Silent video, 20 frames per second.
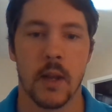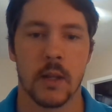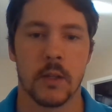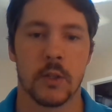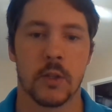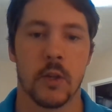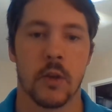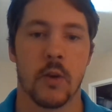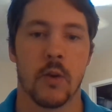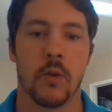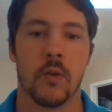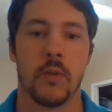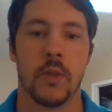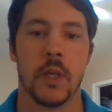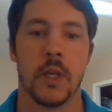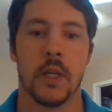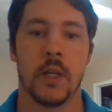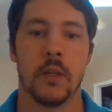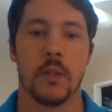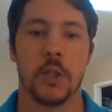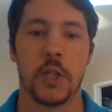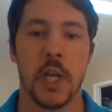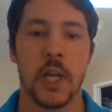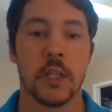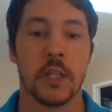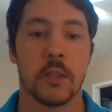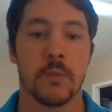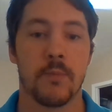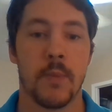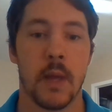and so the
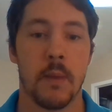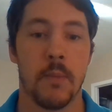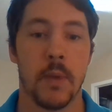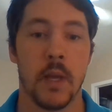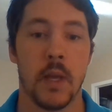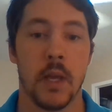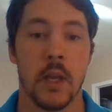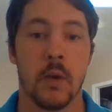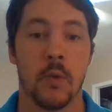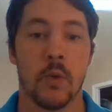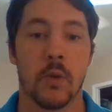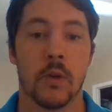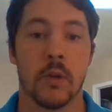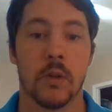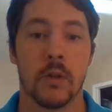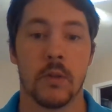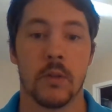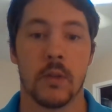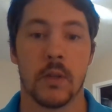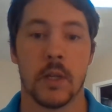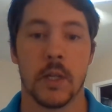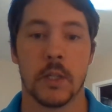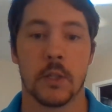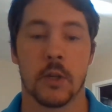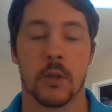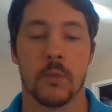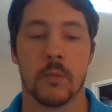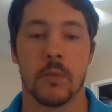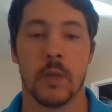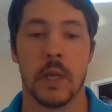changes may be equal
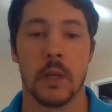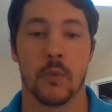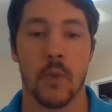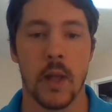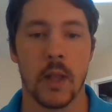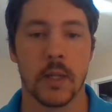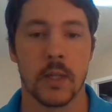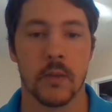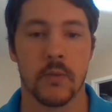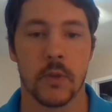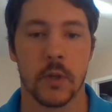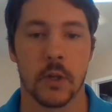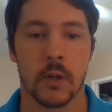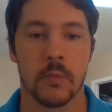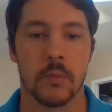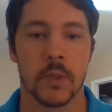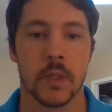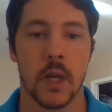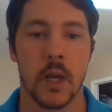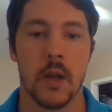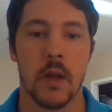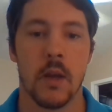in relative terms,